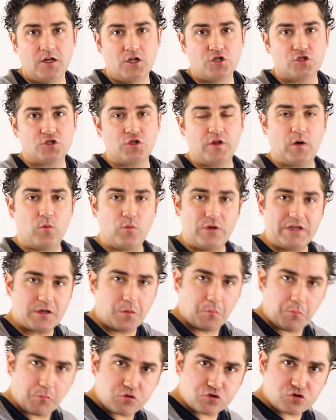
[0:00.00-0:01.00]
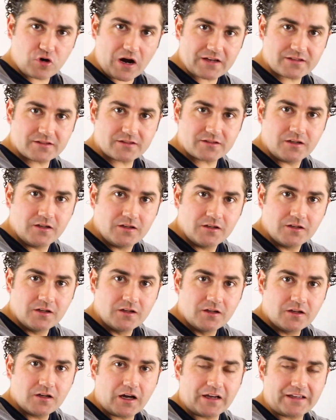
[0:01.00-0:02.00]
so that we can press
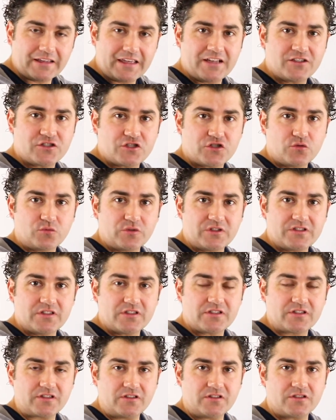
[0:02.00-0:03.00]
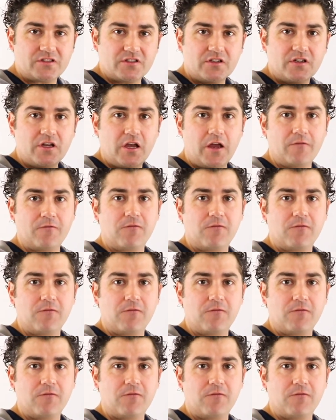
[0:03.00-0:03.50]
against the resistance and